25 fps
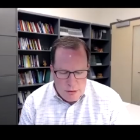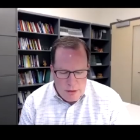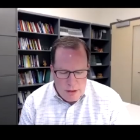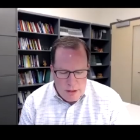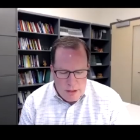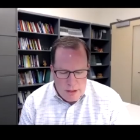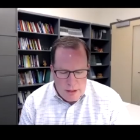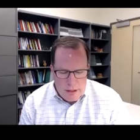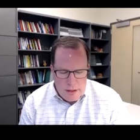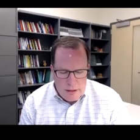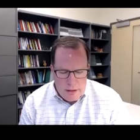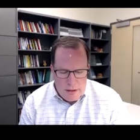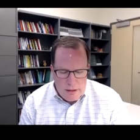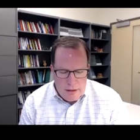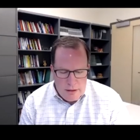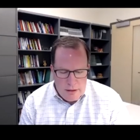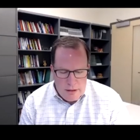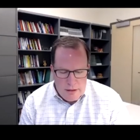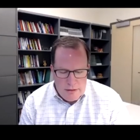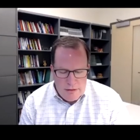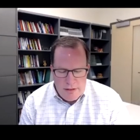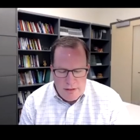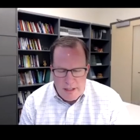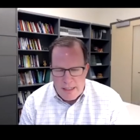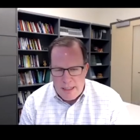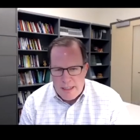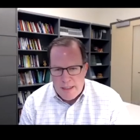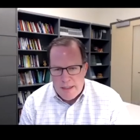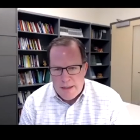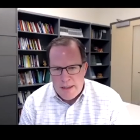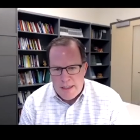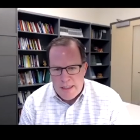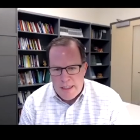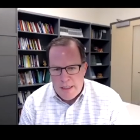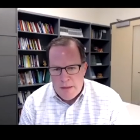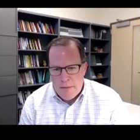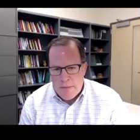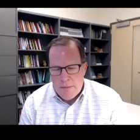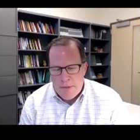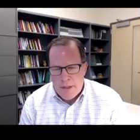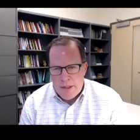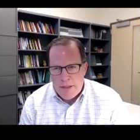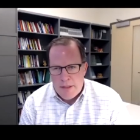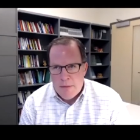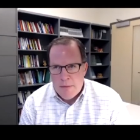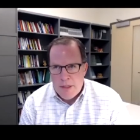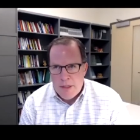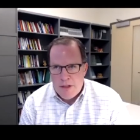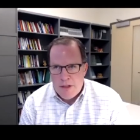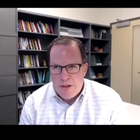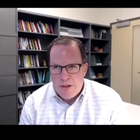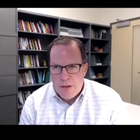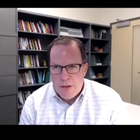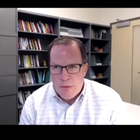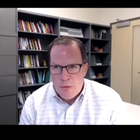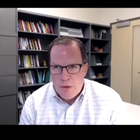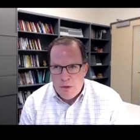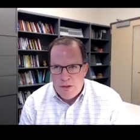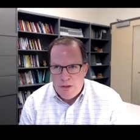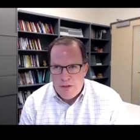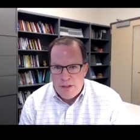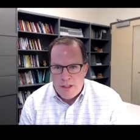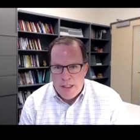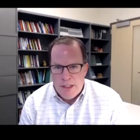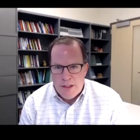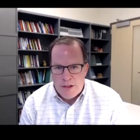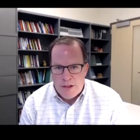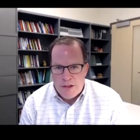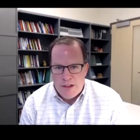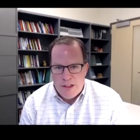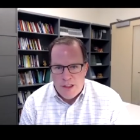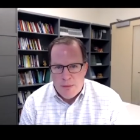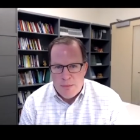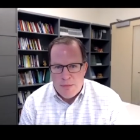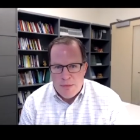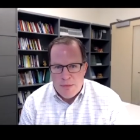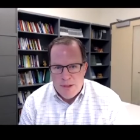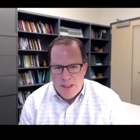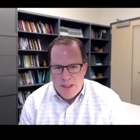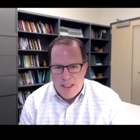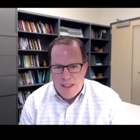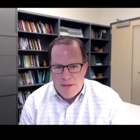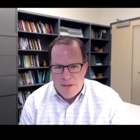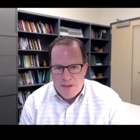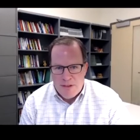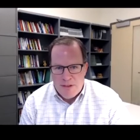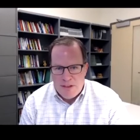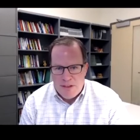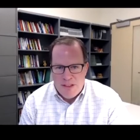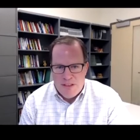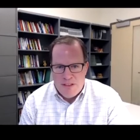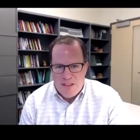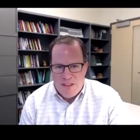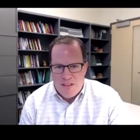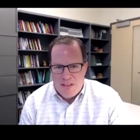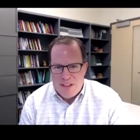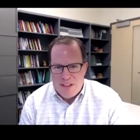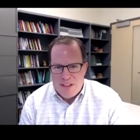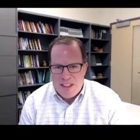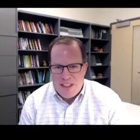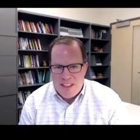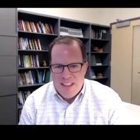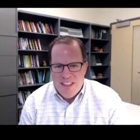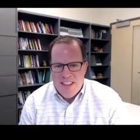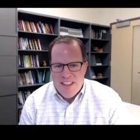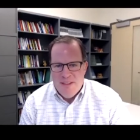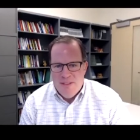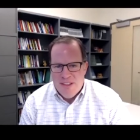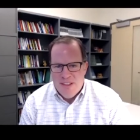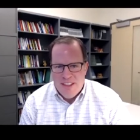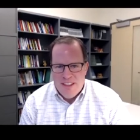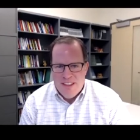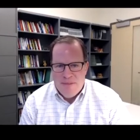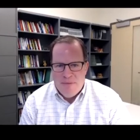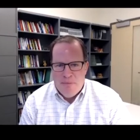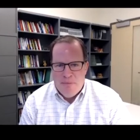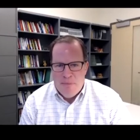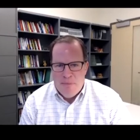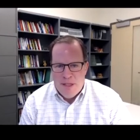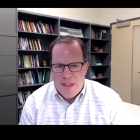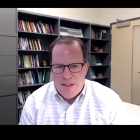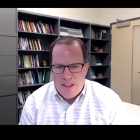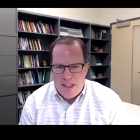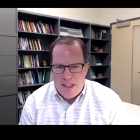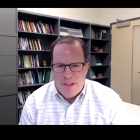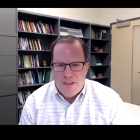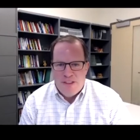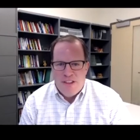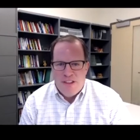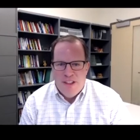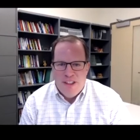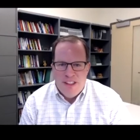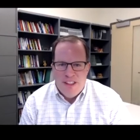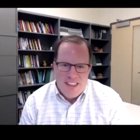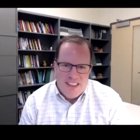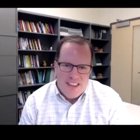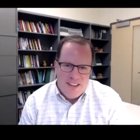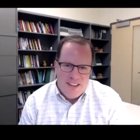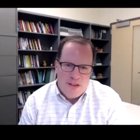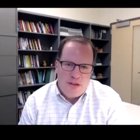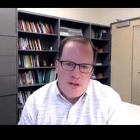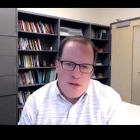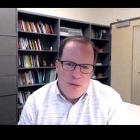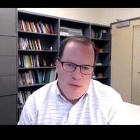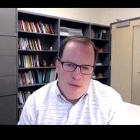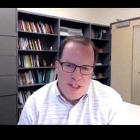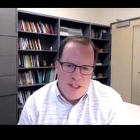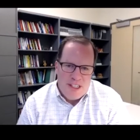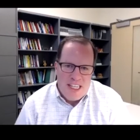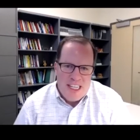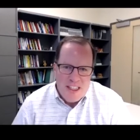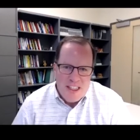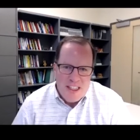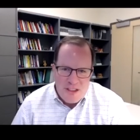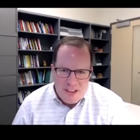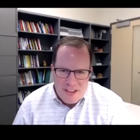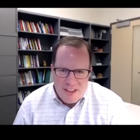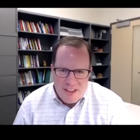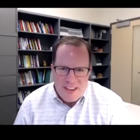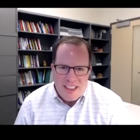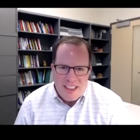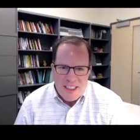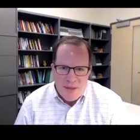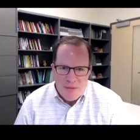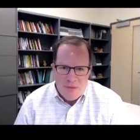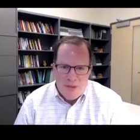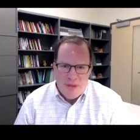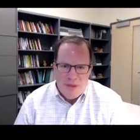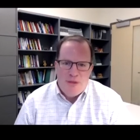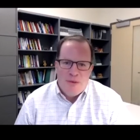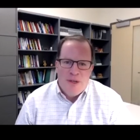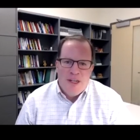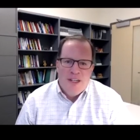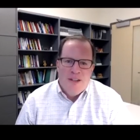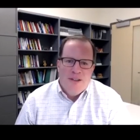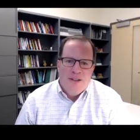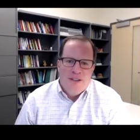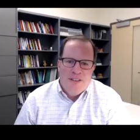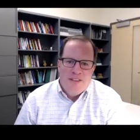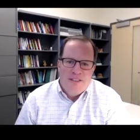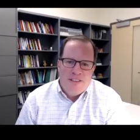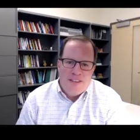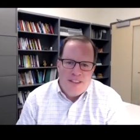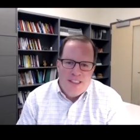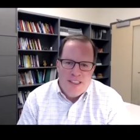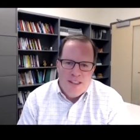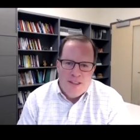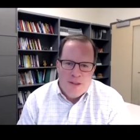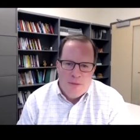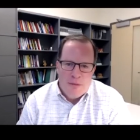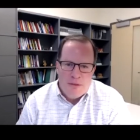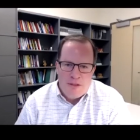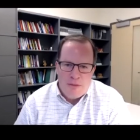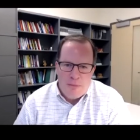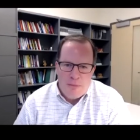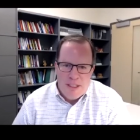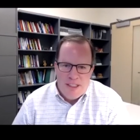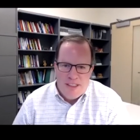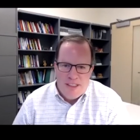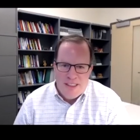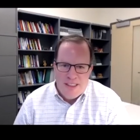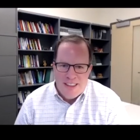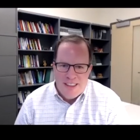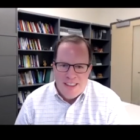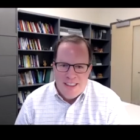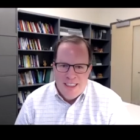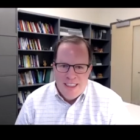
the the second theme that you mentioned was leadership, and obviously this is even been touched on in this communication theme as well as leaders being a